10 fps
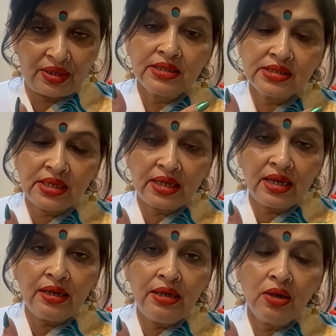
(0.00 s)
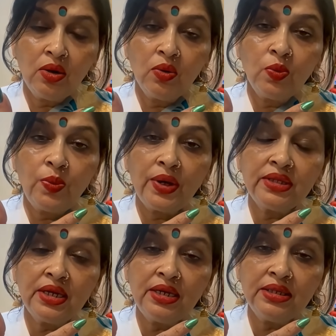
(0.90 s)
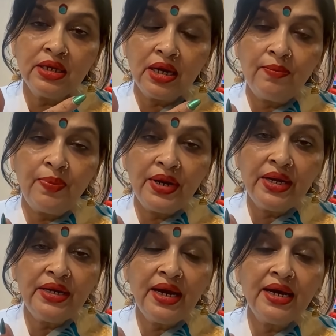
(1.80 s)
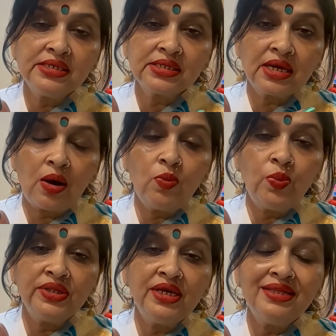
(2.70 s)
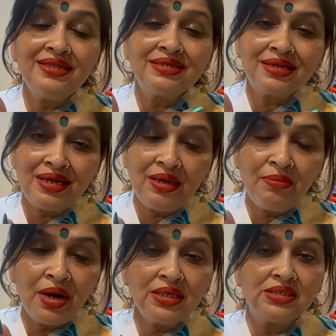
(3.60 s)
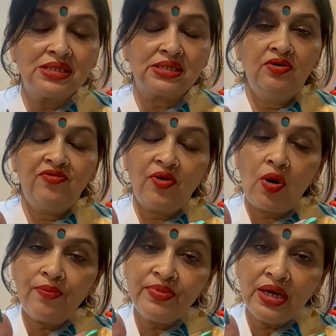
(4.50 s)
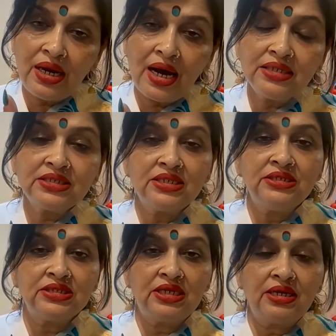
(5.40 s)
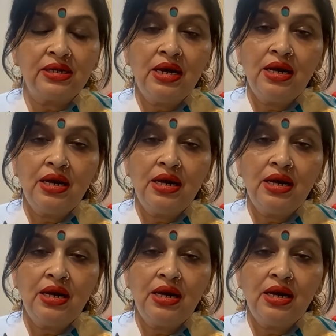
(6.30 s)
Second, whether the complaint has come within 3 months from the last incident.